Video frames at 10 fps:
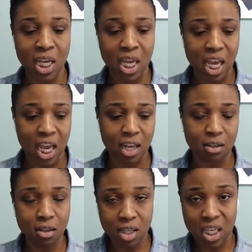
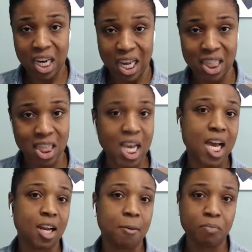And looking at
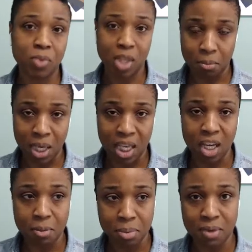that and
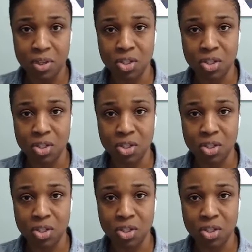making a pivot.